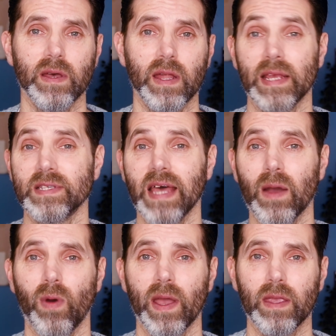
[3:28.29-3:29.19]
At least
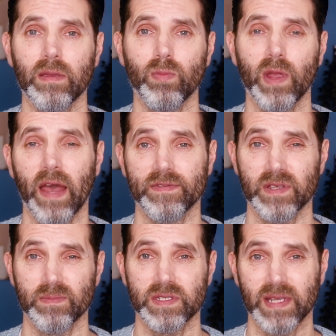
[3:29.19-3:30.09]
that way we have
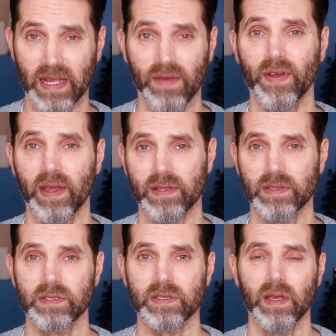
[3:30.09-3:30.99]
some
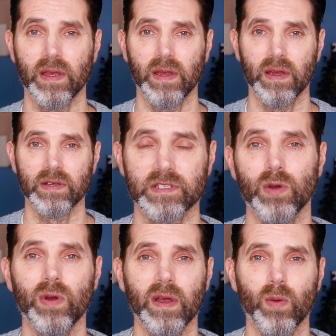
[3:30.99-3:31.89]
significance.
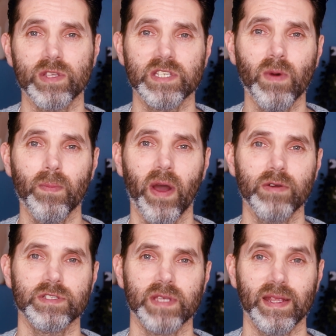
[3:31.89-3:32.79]
So when someone
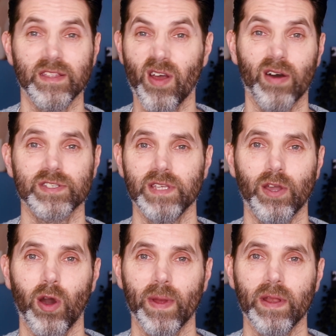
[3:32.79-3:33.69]
posts a nasty
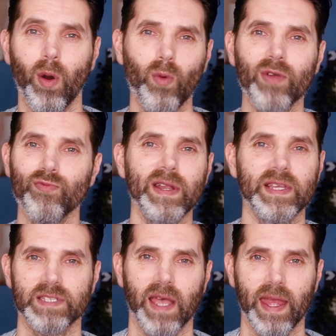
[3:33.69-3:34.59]
comment, all they're
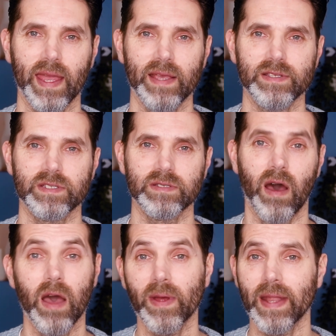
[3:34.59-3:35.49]
really saying is,
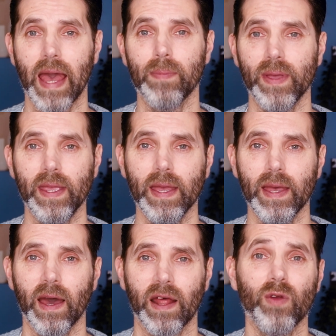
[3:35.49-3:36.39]
I'm unhappy
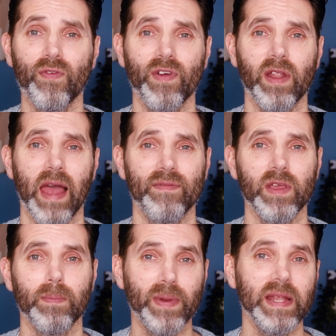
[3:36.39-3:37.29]
and I don't feel I have
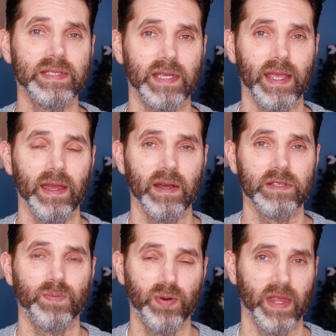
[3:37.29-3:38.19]
the ability
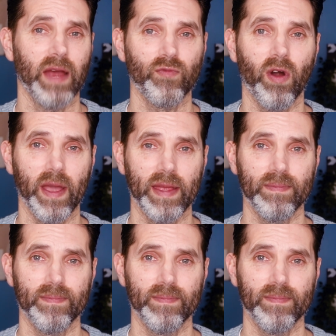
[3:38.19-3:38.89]
to put that right.